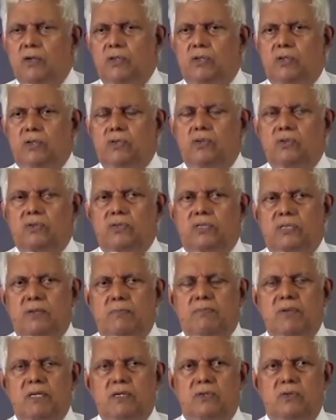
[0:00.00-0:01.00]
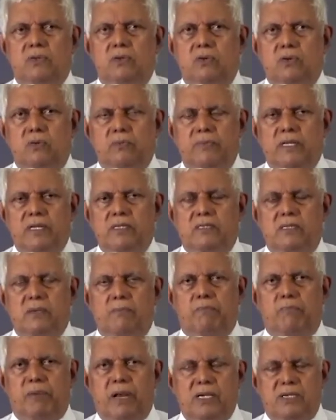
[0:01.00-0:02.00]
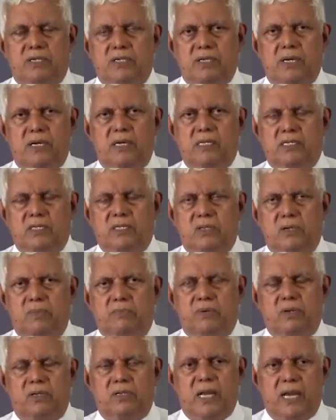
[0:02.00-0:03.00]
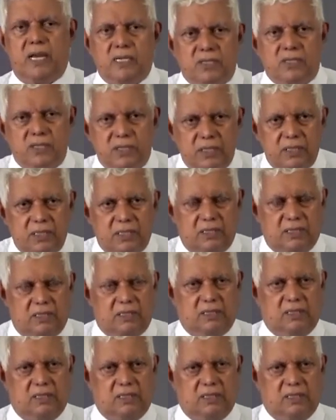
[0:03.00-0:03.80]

to submit to whom it's a pleasure. It's your protection.